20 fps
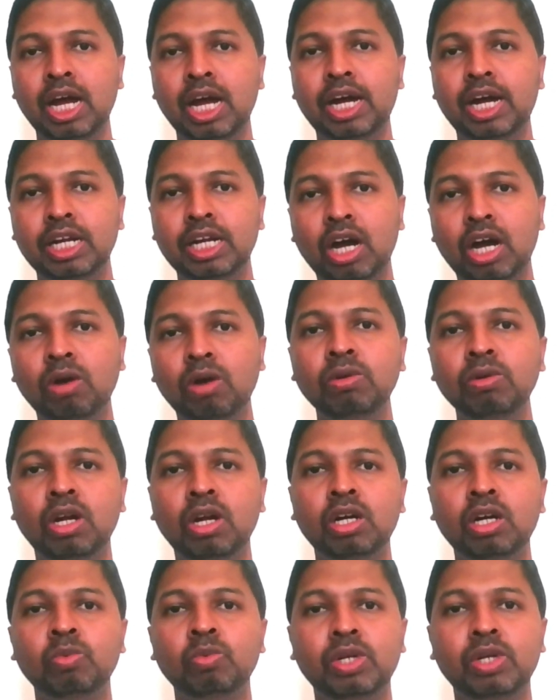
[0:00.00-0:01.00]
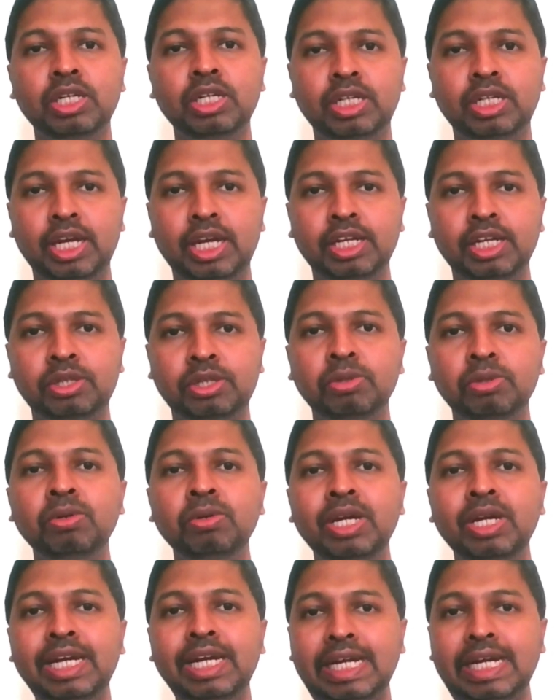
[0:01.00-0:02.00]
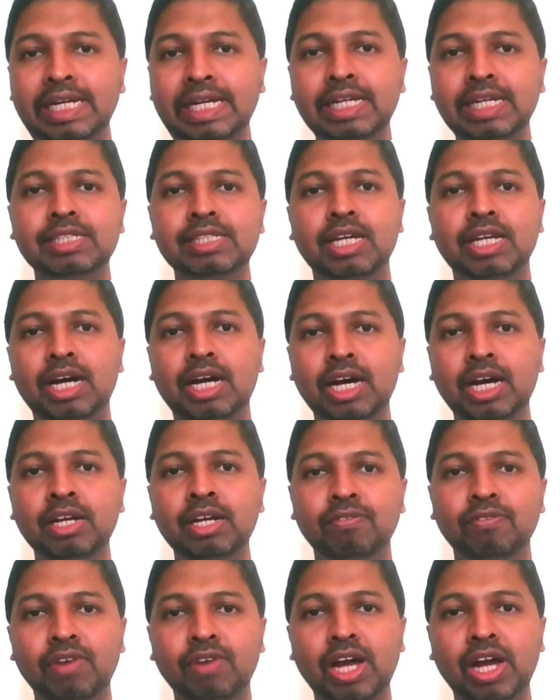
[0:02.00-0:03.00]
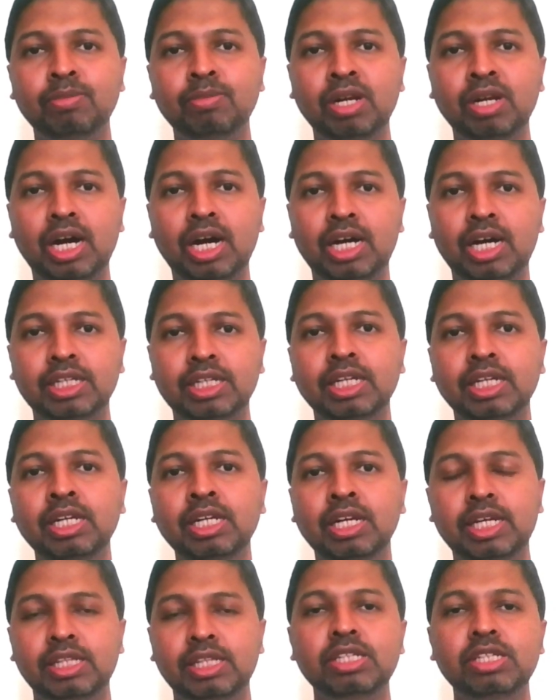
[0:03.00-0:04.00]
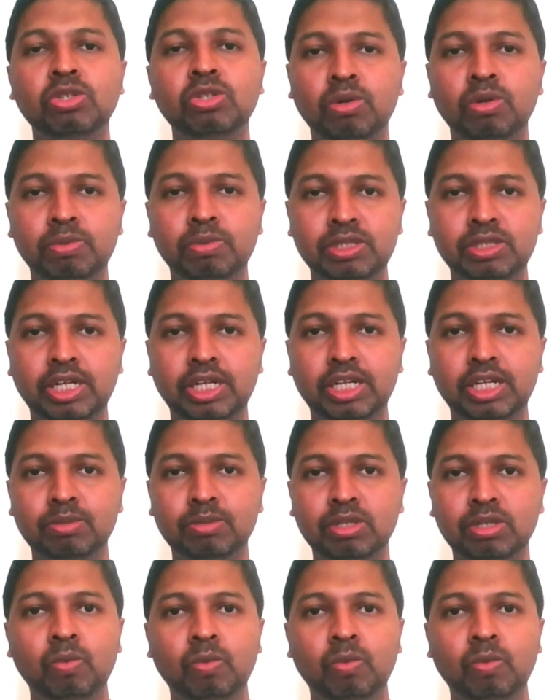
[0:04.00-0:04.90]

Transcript: and how long will it take to index our valuable article in the Scopus database.